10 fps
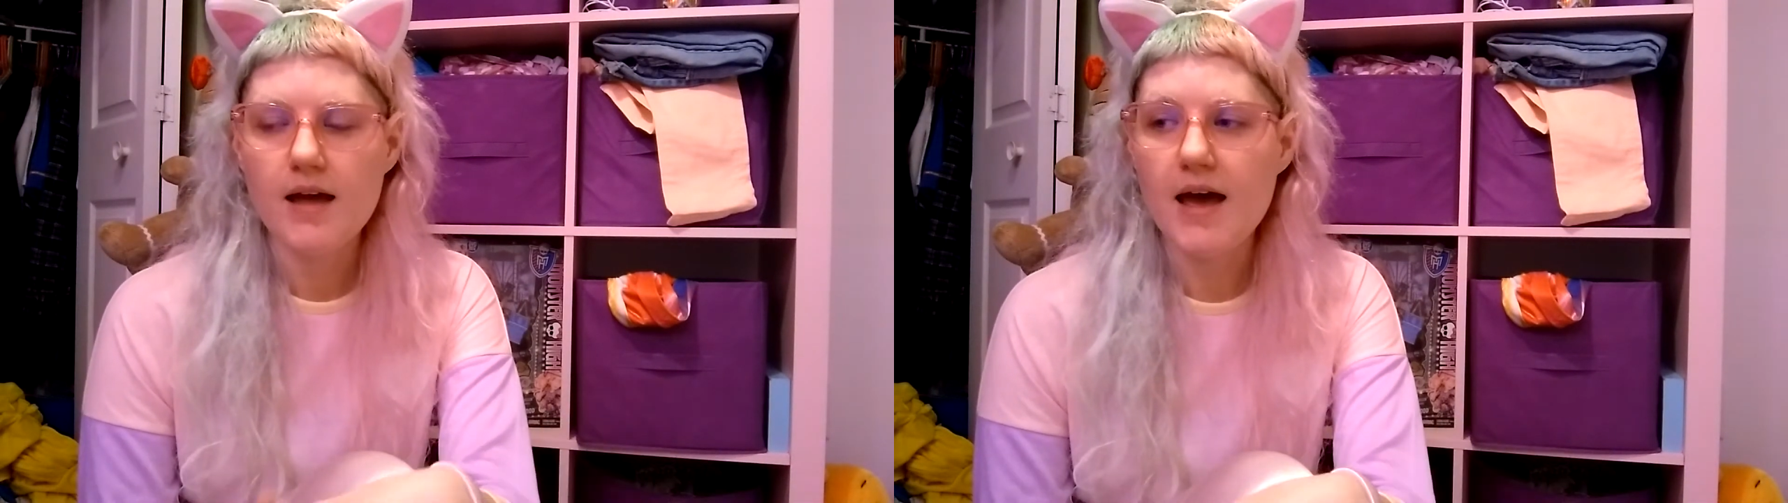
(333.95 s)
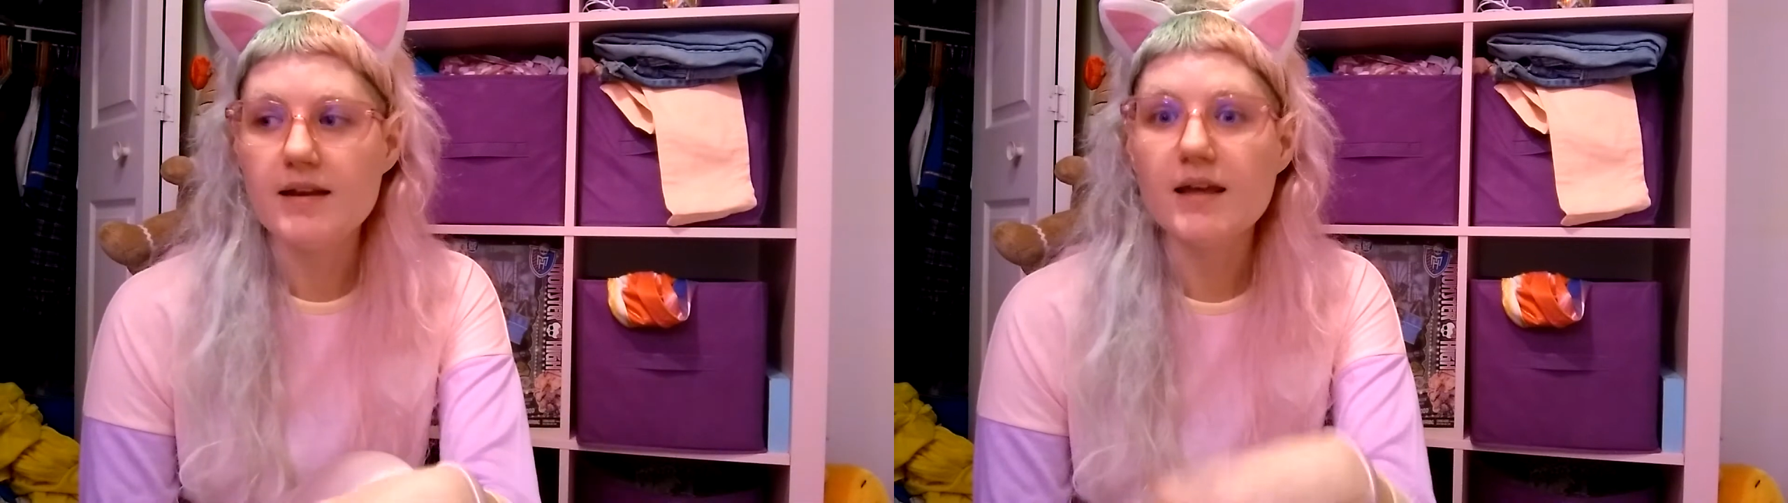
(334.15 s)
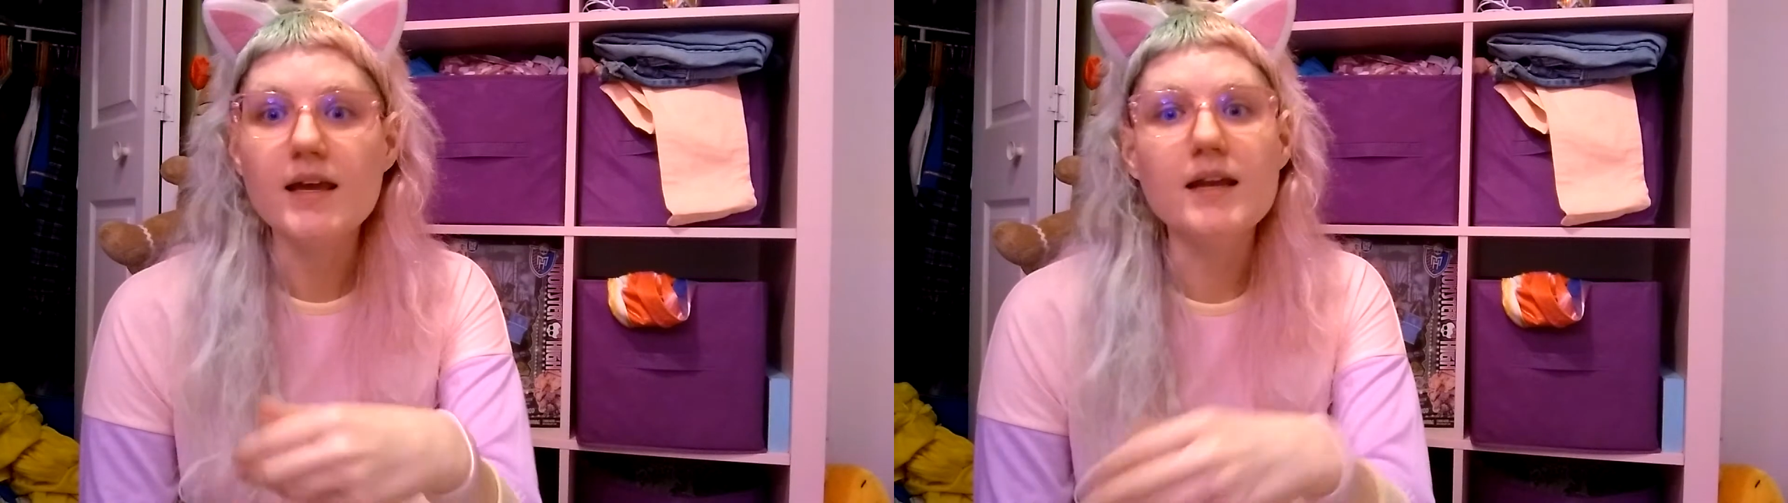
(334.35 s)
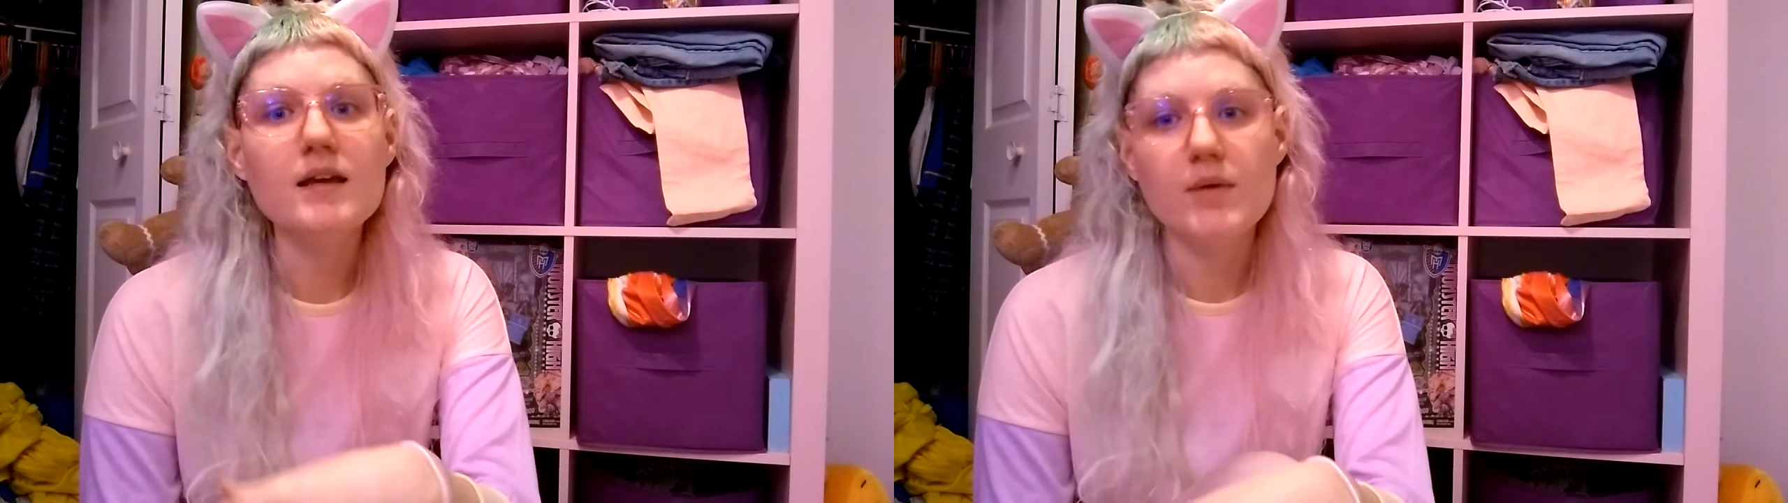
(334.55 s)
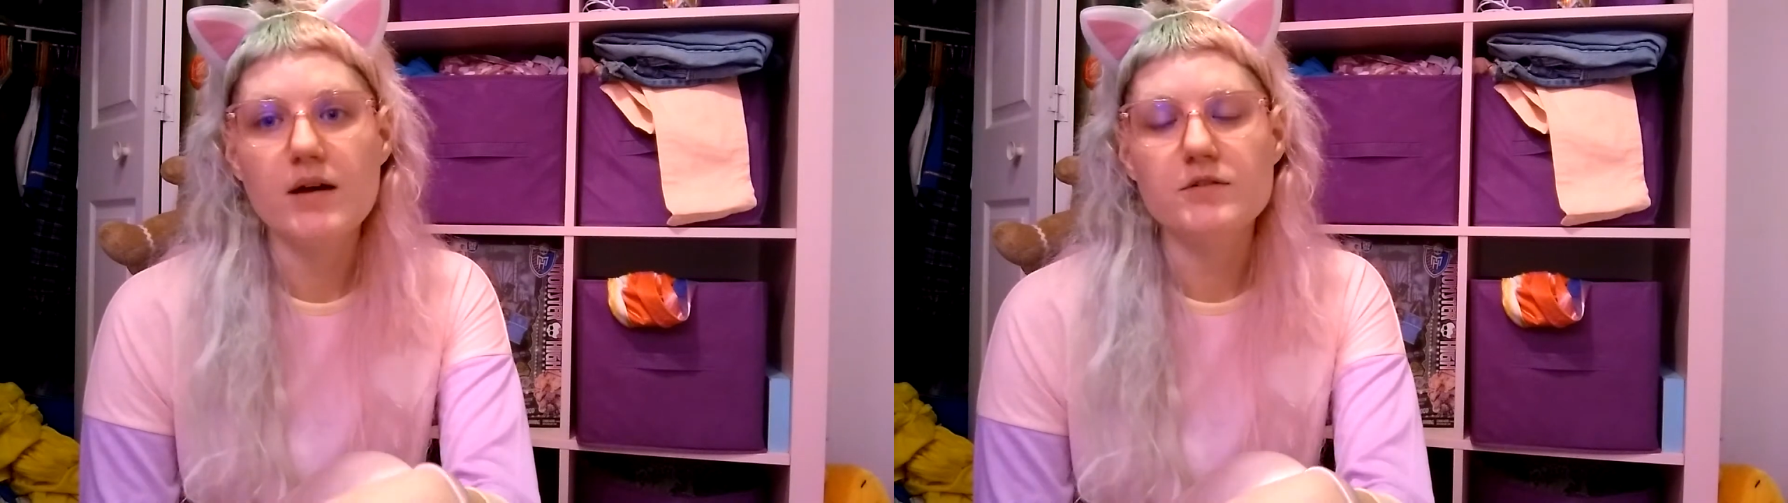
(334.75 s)
And any
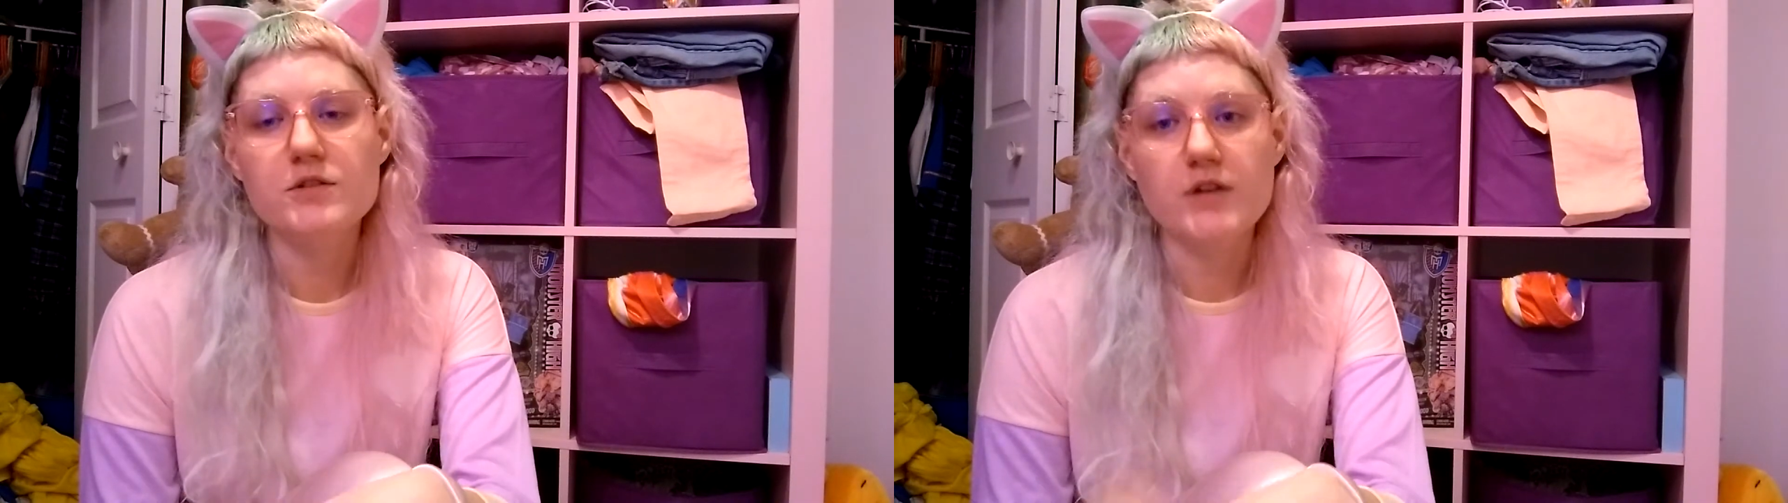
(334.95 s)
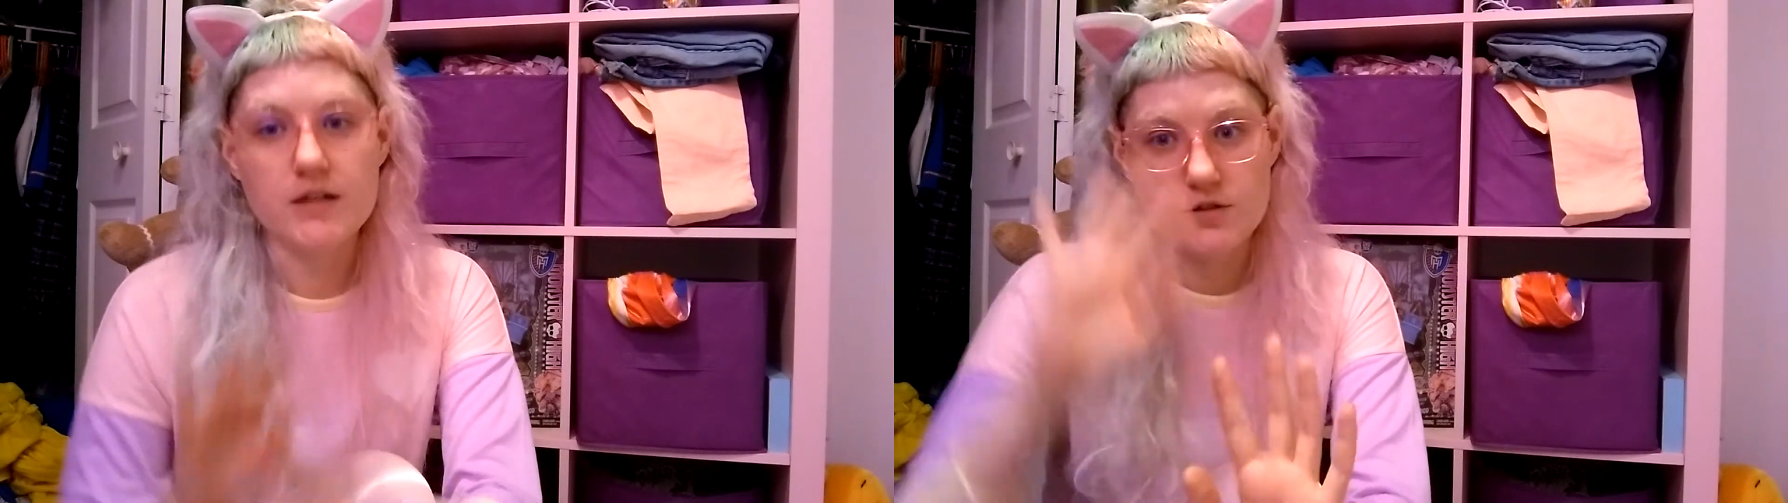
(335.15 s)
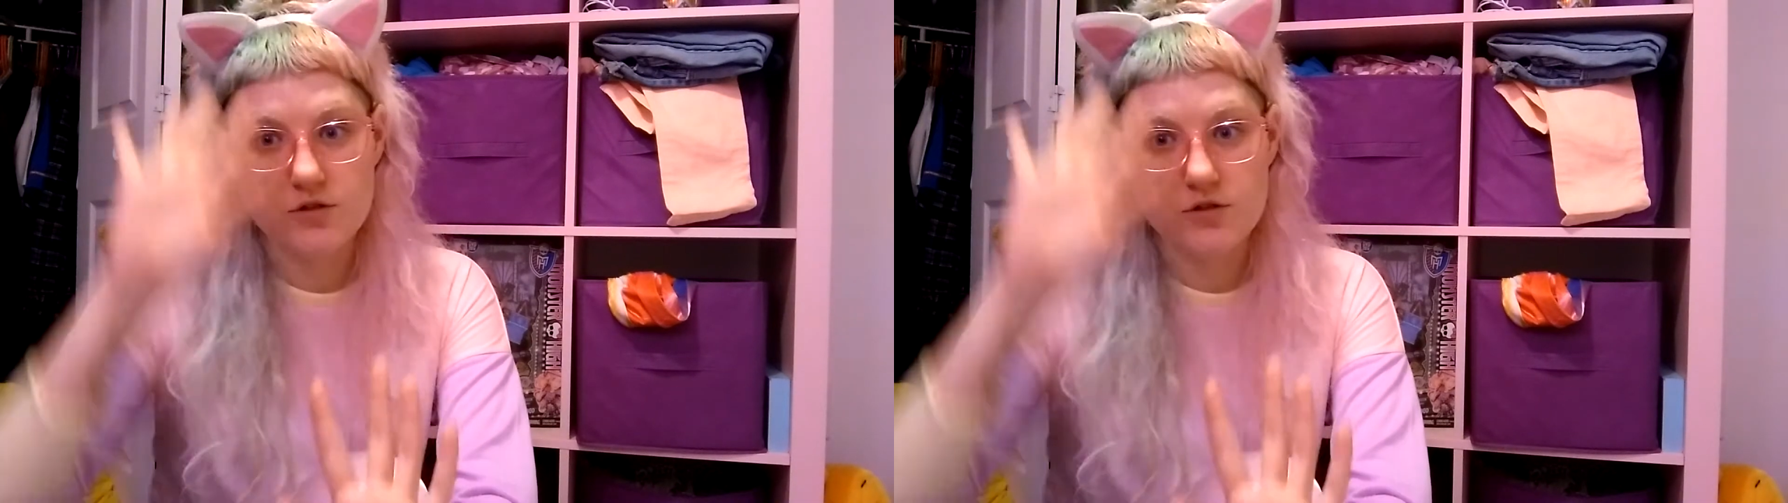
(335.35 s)
amount of stress